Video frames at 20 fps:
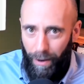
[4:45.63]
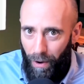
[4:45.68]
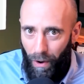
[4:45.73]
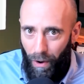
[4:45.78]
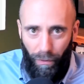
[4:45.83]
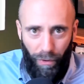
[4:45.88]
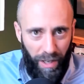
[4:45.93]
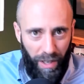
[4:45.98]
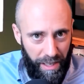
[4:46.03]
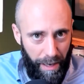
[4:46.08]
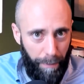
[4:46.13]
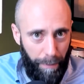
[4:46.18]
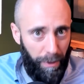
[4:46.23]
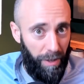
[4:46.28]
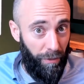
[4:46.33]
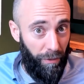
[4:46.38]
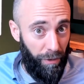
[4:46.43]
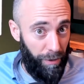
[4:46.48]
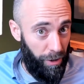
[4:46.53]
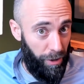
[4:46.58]
for example,
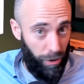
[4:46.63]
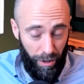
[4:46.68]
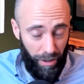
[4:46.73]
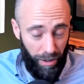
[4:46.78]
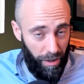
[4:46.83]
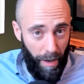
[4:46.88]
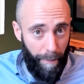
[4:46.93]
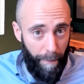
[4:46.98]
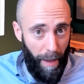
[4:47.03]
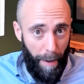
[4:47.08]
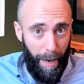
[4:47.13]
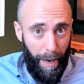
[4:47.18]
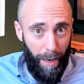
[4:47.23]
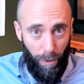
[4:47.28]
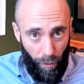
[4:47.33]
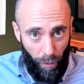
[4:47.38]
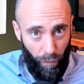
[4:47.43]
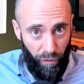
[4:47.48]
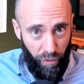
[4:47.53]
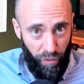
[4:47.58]
a certain
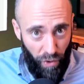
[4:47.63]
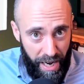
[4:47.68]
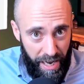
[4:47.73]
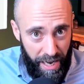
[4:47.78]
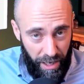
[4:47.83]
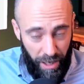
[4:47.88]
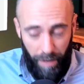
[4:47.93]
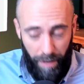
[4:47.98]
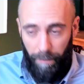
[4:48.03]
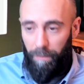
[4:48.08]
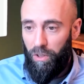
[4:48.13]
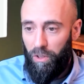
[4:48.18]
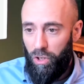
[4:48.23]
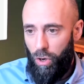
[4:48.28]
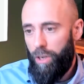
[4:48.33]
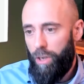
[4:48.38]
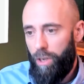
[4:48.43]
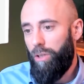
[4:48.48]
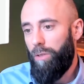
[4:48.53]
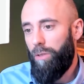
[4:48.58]
amount of freight
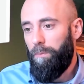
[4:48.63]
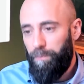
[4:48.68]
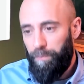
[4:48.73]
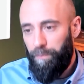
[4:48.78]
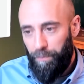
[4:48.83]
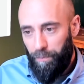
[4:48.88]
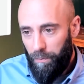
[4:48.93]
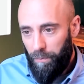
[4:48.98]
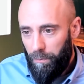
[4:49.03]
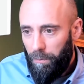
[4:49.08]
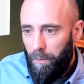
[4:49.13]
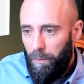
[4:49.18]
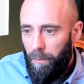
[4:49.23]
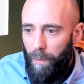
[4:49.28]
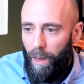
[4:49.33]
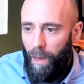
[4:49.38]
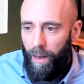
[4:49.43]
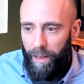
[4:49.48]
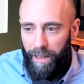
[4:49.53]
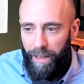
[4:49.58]
charge.
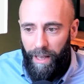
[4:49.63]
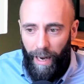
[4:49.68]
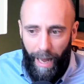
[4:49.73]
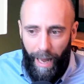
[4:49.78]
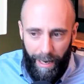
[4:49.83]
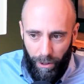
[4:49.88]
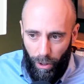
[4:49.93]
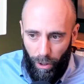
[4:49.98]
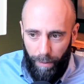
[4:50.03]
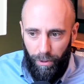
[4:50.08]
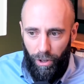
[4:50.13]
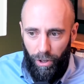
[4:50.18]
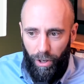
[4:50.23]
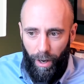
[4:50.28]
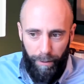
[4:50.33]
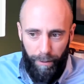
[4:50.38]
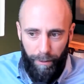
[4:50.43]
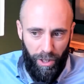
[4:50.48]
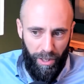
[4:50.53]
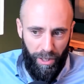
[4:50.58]
The last option,
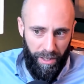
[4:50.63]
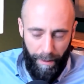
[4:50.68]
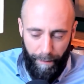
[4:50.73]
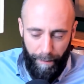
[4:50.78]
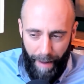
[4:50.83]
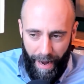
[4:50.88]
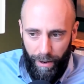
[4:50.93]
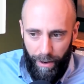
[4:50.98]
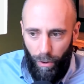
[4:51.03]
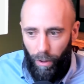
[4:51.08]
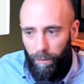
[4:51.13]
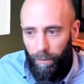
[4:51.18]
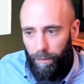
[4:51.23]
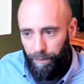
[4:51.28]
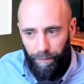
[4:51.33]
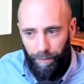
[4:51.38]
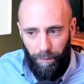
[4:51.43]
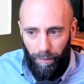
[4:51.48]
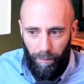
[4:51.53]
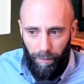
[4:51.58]
obviously, is the manual.
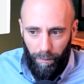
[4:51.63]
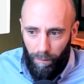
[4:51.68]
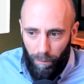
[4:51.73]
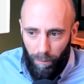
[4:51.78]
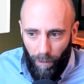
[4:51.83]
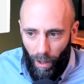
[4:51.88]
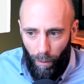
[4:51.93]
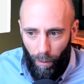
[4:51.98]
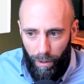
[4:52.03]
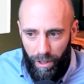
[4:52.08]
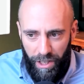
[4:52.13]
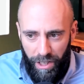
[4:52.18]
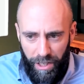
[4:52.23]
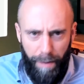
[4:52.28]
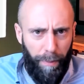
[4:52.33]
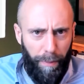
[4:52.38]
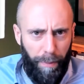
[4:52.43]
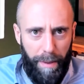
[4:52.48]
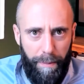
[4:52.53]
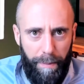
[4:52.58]
would
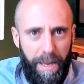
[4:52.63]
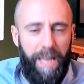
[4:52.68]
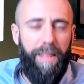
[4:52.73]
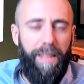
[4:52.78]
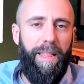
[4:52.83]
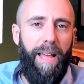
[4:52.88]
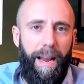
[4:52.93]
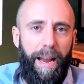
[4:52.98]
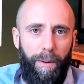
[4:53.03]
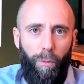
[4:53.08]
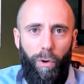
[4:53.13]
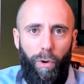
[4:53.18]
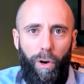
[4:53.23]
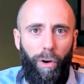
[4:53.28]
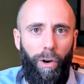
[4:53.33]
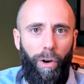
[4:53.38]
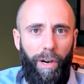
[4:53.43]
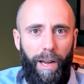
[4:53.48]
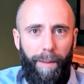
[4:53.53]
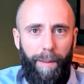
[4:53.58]
simply mean that we're
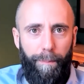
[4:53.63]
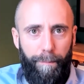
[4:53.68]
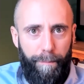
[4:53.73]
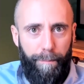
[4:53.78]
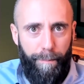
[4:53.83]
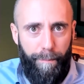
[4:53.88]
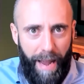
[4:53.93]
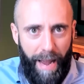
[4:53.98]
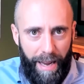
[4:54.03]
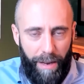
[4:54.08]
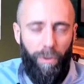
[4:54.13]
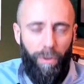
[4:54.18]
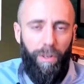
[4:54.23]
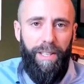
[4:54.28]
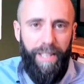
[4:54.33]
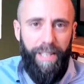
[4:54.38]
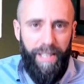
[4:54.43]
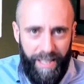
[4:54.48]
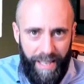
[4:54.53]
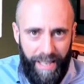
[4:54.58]
going to manually
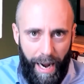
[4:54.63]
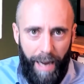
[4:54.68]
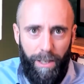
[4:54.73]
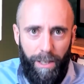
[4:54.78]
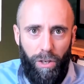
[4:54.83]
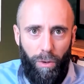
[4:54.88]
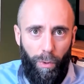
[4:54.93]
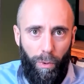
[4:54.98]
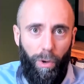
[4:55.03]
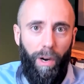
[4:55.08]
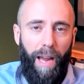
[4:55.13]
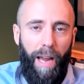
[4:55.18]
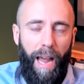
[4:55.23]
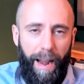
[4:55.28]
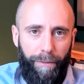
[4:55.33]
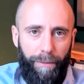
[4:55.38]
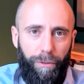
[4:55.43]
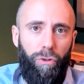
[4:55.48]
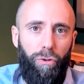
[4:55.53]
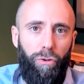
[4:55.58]
decide. So we're going to
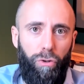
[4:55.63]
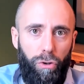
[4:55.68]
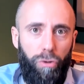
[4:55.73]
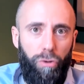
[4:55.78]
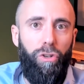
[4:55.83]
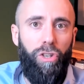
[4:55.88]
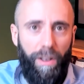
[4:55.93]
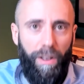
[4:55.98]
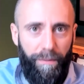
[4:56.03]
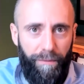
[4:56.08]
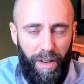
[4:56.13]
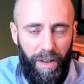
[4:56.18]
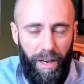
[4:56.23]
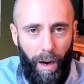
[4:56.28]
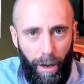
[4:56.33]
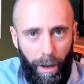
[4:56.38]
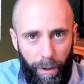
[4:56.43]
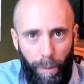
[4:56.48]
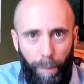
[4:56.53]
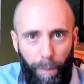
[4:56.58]
have to do something
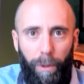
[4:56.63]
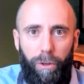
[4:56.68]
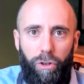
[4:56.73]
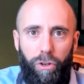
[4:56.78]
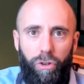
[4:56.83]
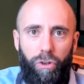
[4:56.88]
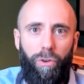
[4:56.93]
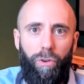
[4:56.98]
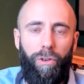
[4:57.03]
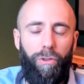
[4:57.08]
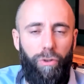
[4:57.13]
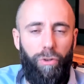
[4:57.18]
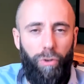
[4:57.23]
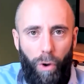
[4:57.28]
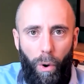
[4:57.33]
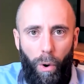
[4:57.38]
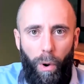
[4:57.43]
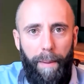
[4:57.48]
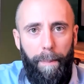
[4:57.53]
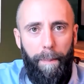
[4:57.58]
on the purchase order to
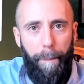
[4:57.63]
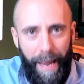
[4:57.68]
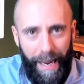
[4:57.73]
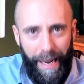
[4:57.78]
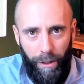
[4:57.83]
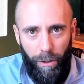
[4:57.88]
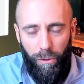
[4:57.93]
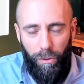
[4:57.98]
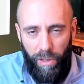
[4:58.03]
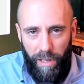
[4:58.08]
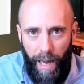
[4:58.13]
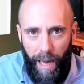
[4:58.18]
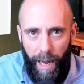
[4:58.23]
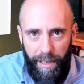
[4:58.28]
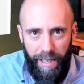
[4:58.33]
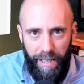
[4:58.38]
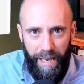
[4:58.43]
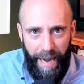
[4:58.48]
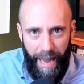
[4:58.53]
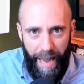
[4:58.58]
go and pick those
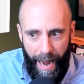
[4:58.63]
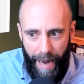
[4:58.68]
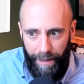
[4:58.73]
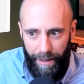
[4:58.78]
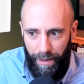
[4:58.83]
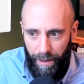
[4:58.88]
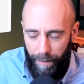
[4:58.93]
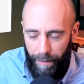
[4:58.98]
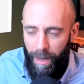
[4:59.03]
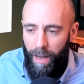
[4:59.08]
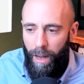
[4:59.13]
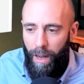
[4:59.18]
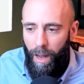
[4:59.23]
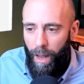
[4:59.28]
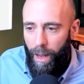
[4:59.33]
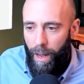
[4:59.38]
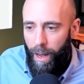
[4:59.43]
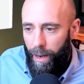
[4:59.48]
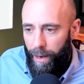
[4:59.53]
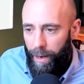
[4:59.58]
lines and add them.
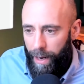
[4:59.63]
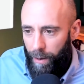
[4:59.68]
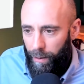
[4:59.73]
Now,